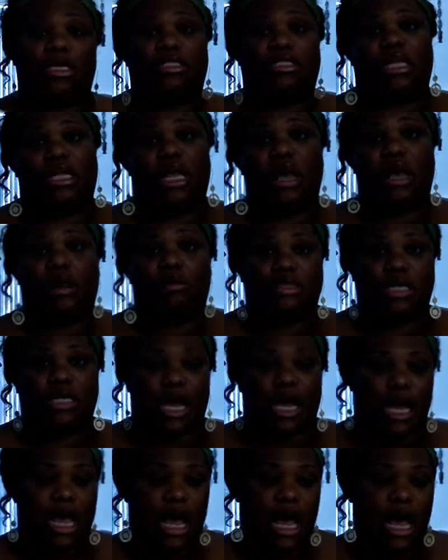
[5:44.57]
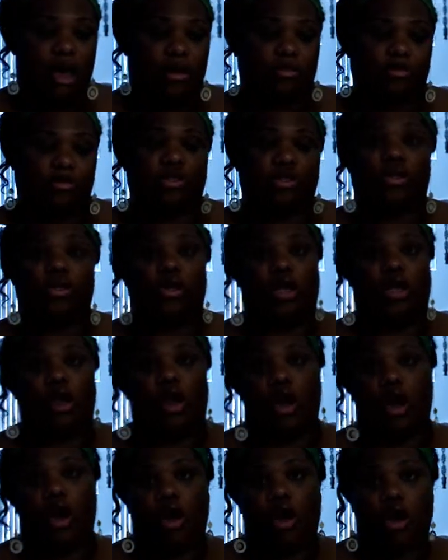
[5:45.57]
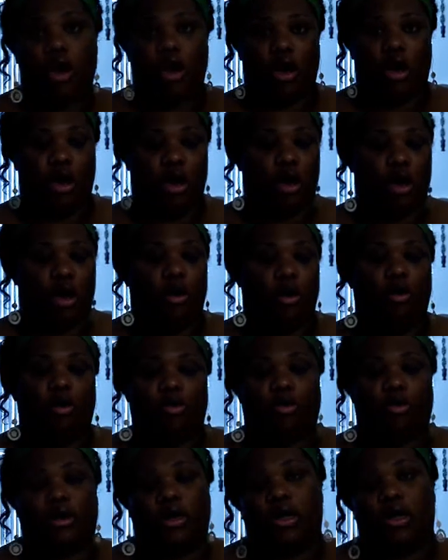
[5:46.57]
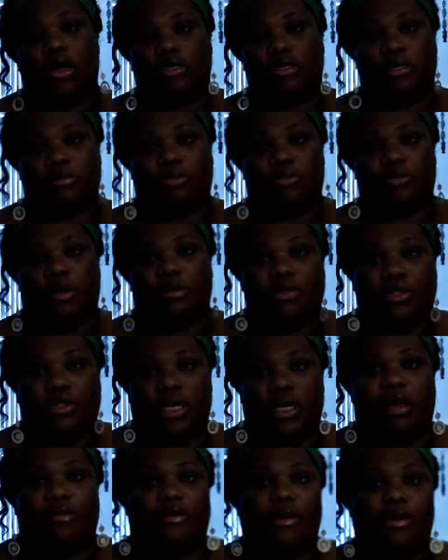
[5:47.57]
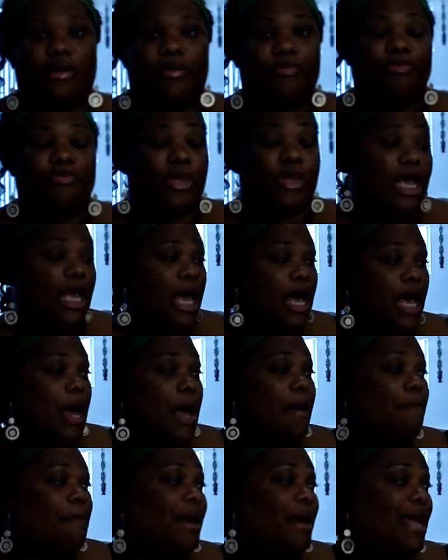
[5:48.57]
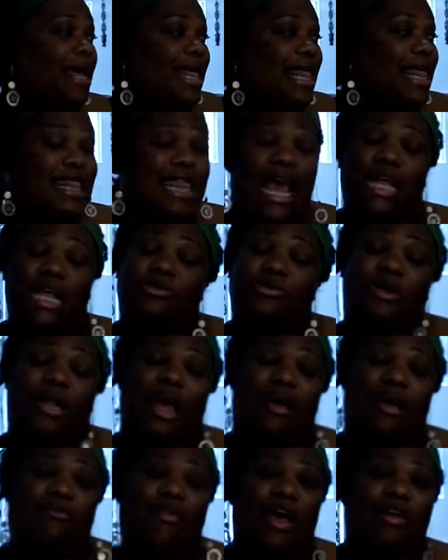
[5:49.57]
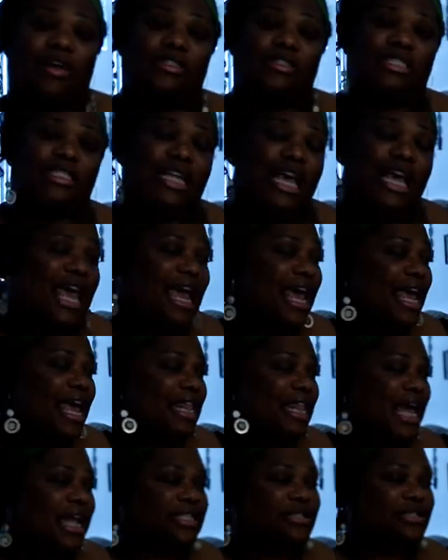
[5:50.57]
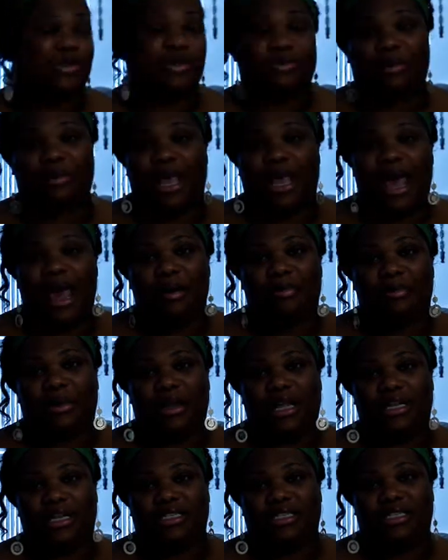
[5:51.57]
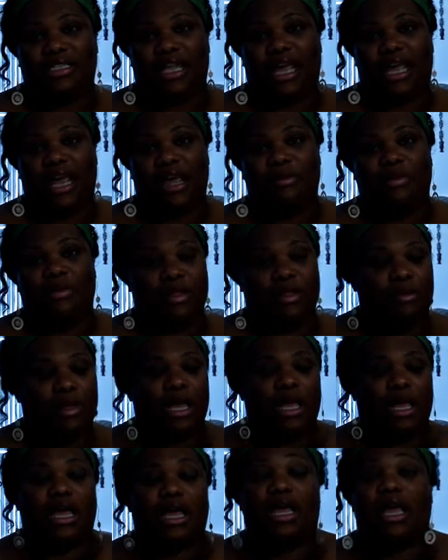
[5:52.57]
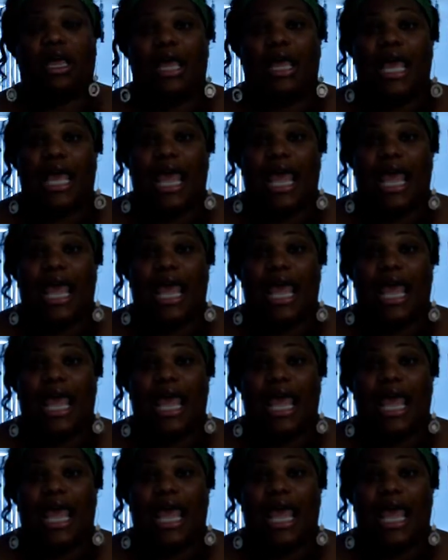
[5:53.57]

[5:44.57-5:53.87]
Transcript: obesityhelp.com I'm sure you can uh, order a subscription of it but that's what I found today that's what's been happening today with me